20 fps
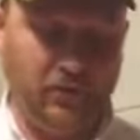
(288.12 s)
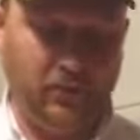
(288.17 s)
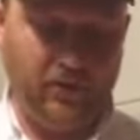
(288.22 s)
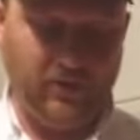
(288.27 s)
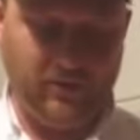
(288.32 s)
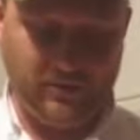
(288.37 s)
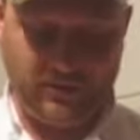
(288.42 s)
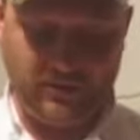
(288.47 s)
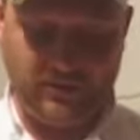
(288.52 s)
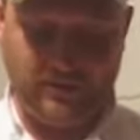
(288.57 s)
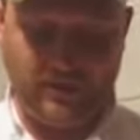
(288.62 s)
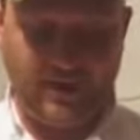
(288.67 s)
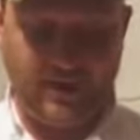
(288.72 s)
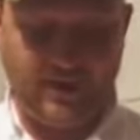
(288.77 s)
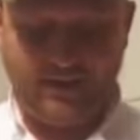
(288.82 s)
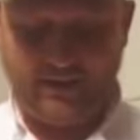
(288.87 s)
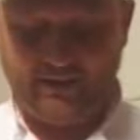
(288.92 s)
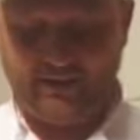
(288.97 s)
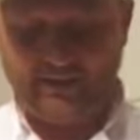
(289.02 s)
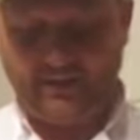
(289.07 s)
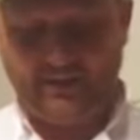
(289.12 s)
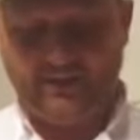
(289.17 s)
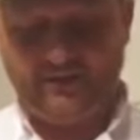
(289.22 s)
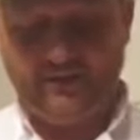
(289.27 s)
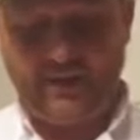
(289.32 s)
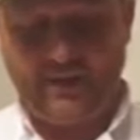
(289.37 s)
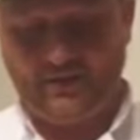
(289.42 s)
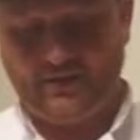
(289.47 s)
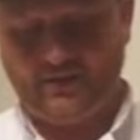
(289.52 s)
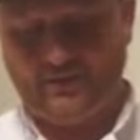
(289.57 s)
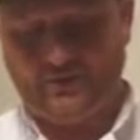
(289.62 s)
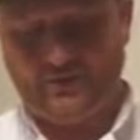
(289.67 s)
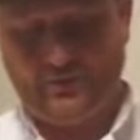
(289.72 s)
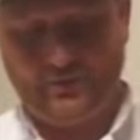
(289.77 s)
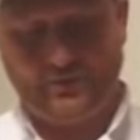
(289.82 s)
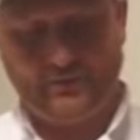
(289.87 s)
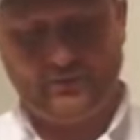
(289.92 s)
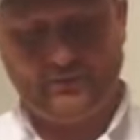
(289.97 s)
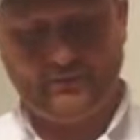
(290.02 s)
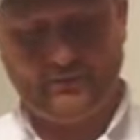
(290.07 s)
we're going to try and see if that's
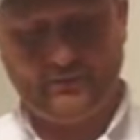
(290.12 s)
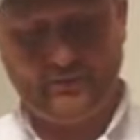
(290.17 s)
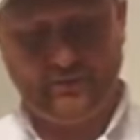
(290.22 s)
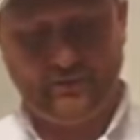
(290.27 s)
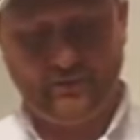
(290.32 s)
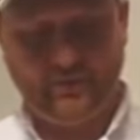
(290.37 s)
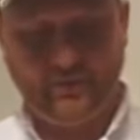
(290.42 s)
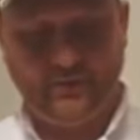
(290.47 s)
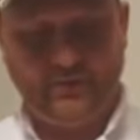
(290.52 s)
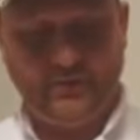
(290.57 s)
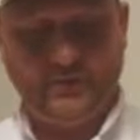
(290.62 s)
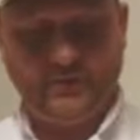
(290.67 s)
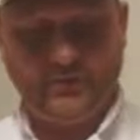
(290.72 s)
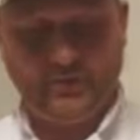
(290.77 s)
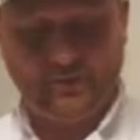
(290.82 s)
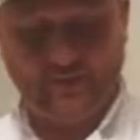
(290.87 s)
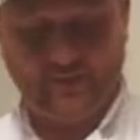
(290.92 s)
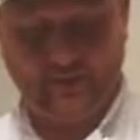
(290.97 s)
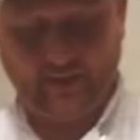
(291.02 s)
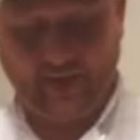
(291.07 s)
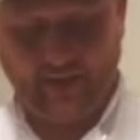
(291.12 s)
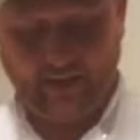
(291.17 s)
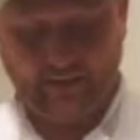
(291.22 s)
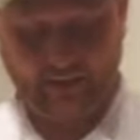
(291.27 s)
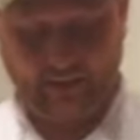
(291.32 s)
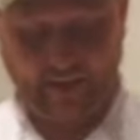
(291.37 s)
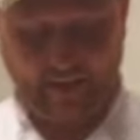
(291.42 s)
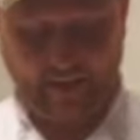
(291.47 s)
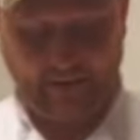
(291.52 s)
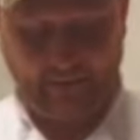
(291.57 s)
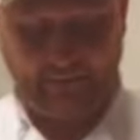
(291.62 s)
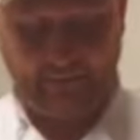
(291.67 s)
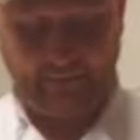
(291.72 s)
true. So once we take that,